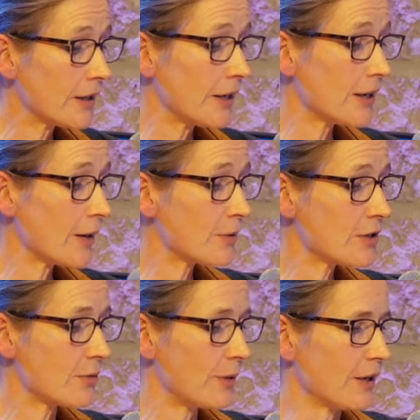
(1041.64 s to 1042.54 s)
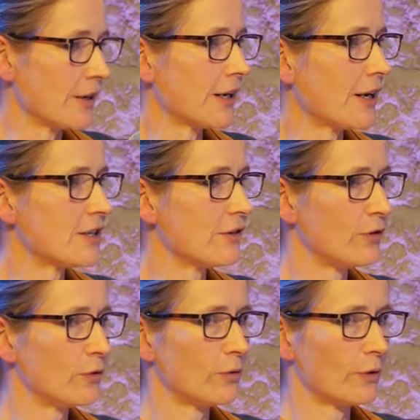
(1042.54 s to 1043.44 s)
it happened to me. And I guess
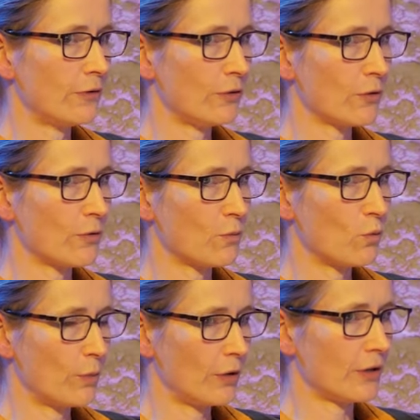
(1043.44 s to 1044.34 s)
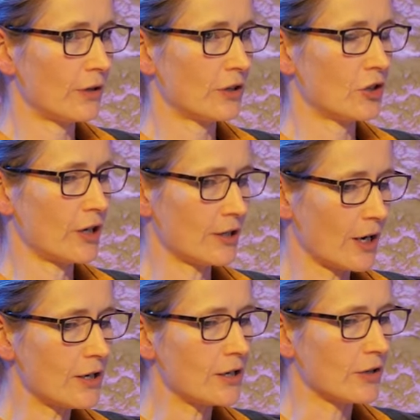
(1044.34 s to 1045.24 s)
if you're the woman
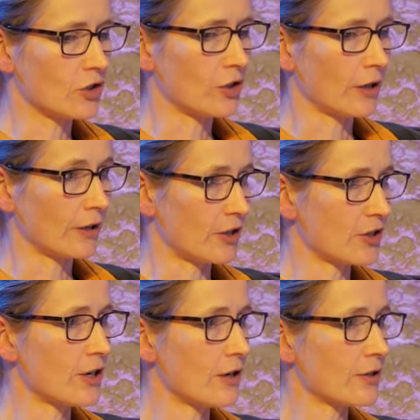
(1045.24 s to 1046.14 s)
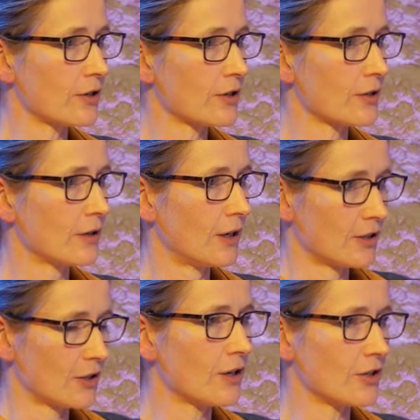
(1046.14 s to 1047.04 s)
gestating the child, it
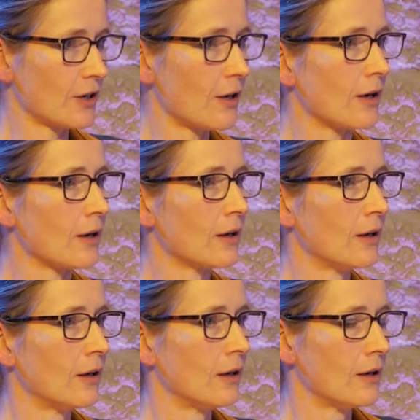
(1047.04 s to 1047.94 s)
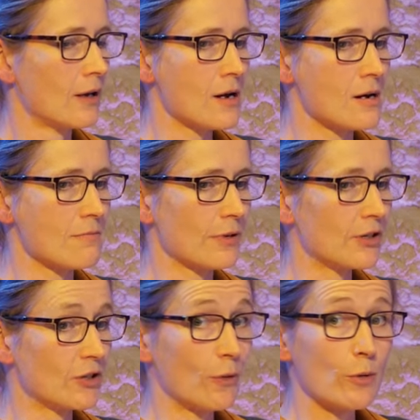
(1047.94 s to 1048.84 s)
starts earlier.
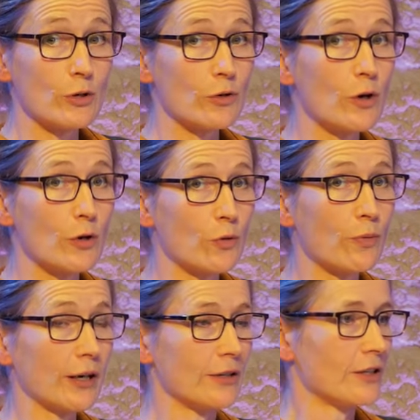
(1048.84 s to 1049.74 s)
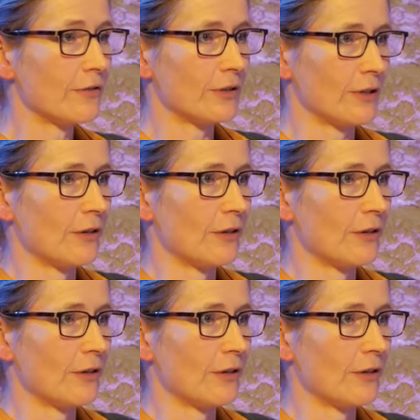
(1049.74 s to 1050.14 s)
Because the moment you know you're pregnant,